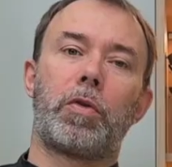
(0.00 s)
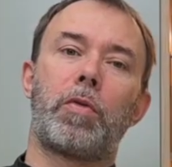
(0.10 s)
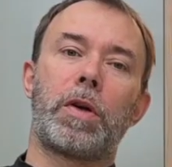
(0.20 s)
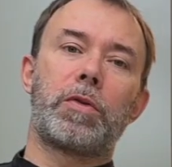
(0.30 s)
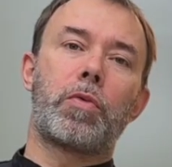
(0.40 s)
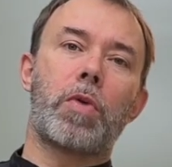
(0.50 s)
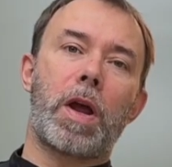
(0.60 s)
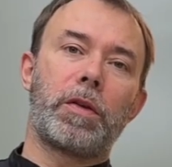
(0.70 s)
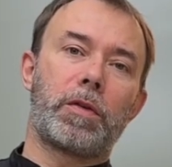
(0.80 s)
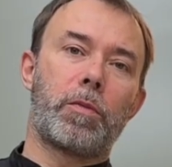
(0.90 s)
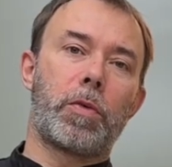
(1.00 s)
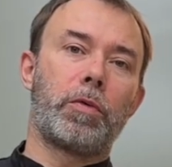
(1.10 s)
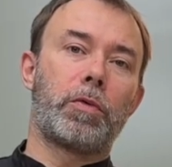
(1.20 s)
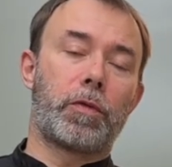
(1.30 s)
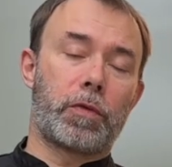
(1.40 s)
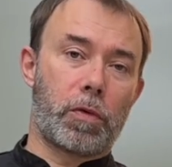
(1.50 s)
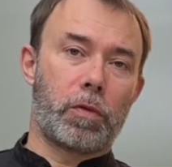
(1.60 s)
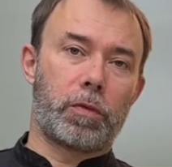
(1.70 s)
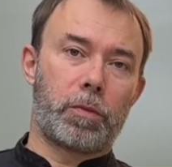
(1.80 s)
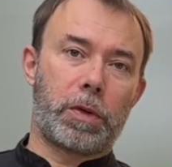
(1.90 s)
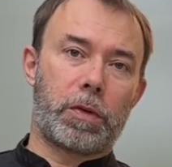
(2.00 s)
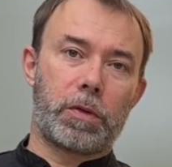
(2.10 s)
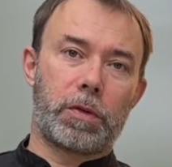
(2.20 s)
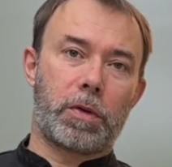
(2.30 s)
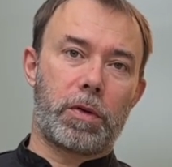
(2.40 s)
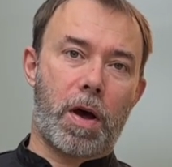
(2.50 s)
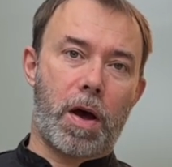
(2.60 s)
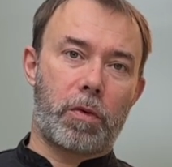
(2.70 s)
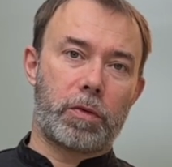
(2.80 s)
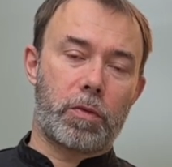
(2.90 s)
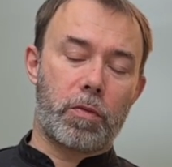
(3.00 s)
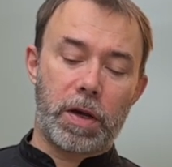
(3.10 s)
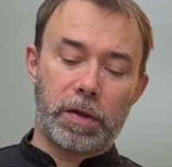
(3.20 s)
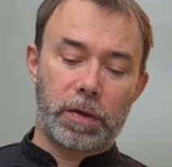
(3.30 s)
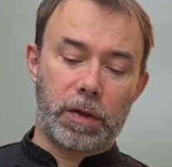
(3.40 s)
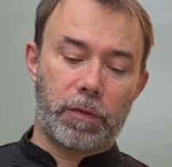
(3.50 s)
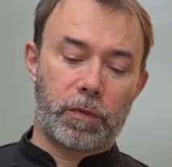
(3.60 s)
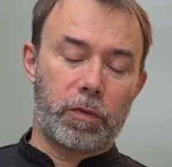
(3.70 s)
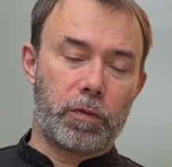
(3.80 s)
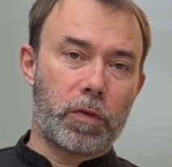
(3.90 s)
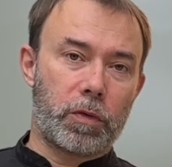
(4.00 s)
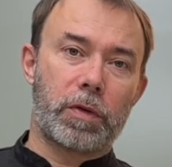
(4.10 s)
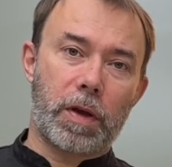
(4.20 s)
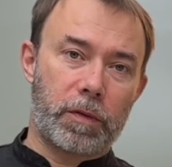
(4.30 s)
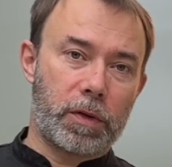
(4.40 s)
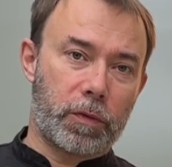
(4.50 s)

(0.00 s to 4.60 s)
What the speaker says: to add the right amount of salt because otherwise if you don't have enough